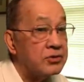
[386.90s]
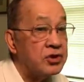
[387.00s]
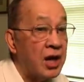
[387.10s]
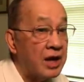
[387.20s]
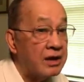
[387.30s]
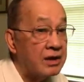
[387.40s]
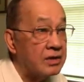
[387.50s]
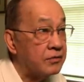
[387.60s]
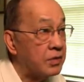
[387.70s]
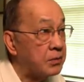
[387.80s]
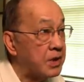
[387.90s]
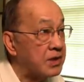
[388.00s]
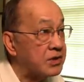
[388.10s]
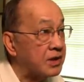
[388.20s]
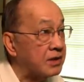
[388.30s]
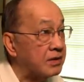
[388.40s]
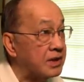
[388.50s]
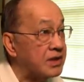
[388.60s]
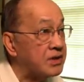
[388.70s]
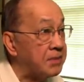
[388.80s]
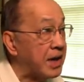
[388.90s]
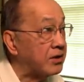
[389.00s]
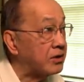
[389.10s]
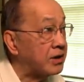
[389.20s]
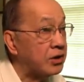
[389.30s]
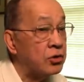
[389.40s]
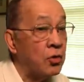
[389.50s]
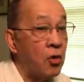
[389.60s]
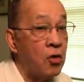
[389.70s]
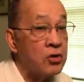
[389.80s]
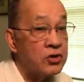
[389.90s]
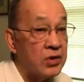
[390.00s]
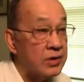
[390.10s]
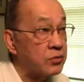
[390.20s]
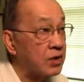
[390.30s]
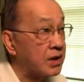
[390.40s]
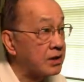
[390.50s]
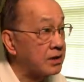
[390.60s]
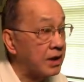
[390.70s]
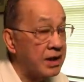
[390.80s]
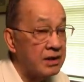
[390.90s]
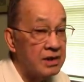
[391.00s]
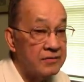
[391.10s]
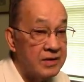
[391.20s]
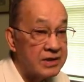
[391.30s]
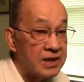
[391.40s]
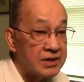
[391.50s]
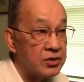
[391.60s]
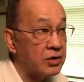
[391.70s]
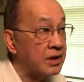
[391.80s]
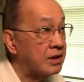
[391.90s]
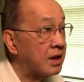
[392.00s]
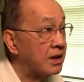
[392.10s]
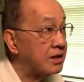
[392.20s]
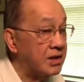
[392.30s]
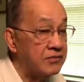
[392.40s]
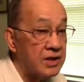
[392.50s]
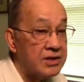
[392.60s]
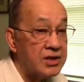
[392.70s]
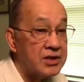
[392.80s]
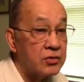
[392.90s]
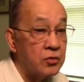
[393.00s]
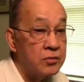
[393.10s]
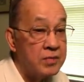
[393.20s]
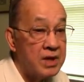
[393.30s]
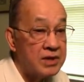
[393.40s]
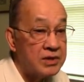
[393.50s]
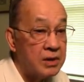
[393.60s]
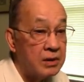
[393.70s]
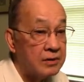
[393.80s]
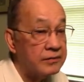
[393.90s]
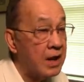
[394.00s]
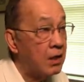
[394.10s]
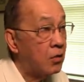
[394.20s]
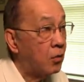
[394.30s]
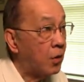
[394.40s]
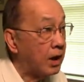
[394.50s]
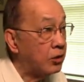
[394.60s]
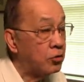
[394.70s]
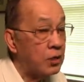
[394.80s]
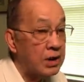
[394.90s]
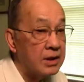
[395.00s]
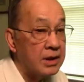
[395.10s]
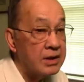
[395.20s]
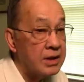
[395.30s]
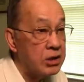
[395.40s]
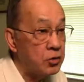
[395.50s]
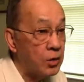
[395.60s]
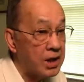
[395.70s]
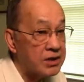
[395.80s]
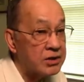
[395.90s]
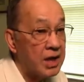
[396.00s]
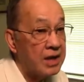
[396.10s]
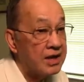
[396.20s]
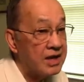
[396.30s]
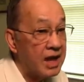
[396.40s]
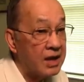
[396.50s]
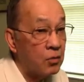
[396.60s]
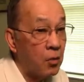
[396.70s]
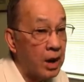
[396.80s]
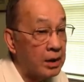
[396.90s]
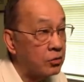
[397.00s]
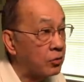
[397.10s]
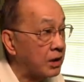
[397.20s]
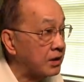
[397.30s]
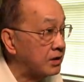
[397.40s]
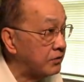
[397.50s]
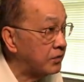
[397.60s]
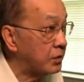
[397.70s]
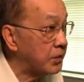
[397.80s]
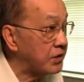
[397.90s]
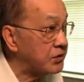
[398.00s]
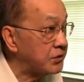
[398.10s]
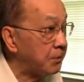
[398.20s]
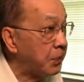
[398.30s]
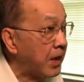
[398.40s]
child in the Philippines and he's a minor, you also have to get an entry visa so that differences could be resolved while you are in the U.S., not while you are in the Philippines.